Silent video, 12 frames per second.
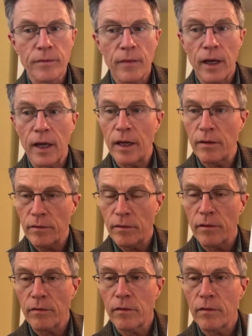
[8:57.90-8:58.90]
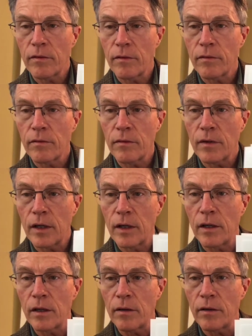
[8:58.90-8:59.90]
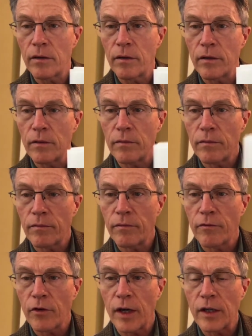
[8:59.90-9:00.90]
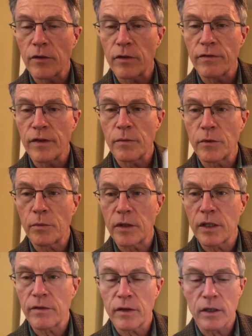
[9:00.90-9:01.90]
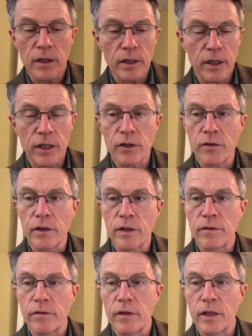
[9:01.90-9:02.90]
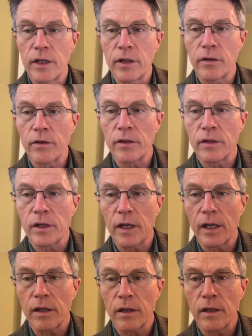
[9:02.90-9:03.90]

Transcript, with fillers: and uh, for atrial fib specifically, a history of uh, endurance ath